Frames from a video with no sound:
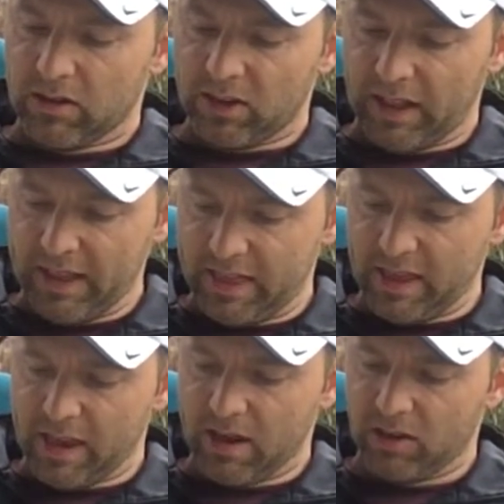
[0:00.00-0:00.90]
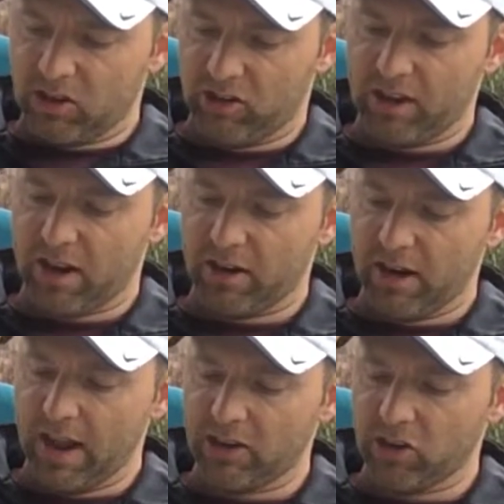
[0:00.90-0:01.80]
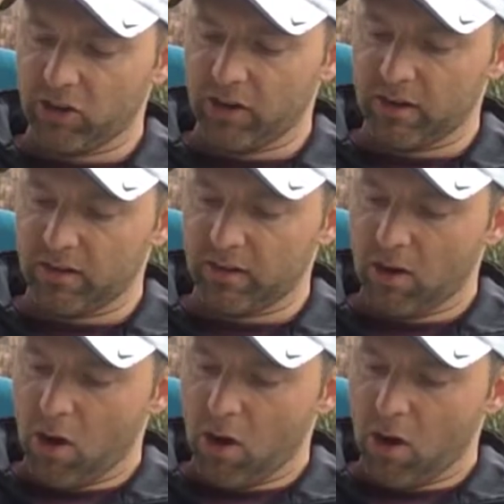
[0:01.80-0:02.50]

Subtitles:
Shalithi, she shouted in ancient Greece.